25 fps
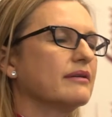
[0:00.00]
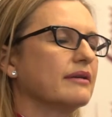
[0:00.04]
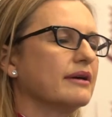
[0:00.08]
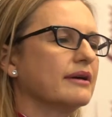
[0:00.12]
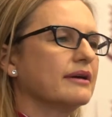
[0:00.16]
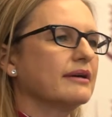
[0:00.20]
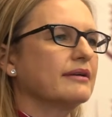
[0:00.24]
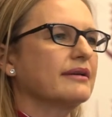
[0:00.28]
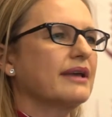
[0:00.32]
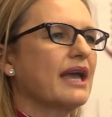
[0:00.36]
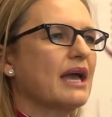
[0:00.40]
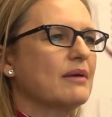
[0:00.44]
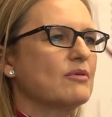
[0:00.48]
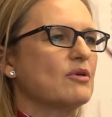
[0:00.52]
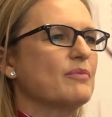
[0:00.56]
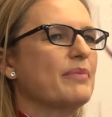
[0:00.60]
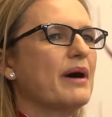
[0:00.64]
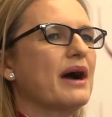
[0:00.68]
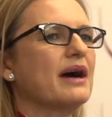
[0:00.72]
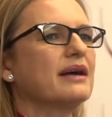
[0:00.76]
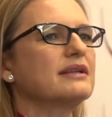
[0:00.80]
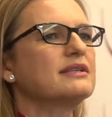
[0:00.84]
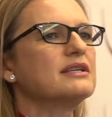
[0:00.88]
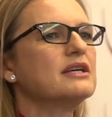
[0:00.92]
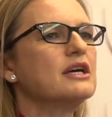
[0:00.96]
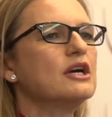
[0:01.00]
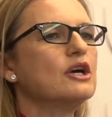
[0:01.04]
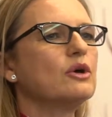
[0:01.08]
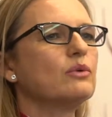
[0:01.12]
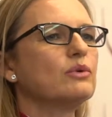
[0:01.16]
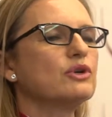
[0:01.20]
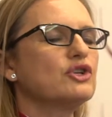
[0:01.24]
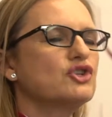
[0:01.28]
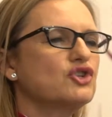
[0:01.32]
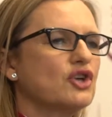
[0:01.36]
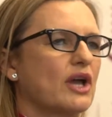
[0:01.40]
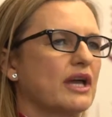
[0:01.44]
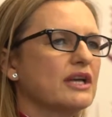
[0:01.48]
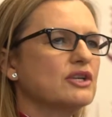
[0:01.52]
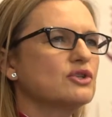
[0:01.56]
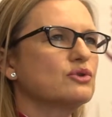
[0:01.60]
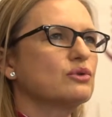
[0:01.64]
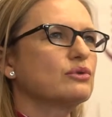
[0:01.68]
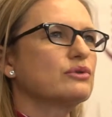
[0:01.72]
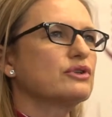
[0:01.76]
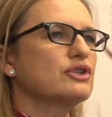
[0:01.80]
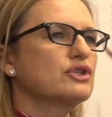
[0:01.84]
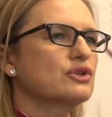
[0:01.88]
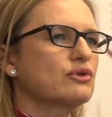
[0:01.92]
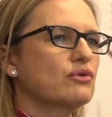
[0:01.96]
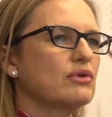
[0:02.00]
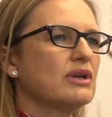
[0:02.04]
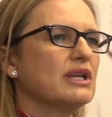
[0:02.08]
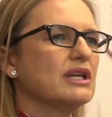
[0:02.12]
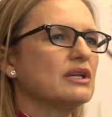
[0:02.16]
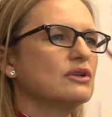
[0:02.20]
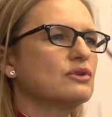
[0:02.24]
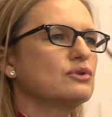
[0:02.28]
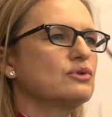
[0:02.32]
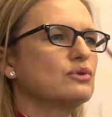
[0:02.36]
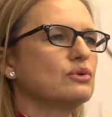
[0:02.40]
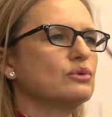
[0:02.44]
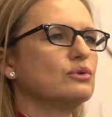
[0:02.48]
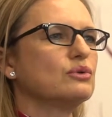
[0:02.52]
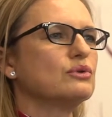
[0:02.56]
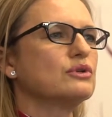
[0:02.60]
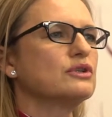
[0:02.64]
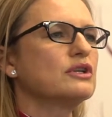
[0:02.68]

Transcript: came about, we changed all the screening tools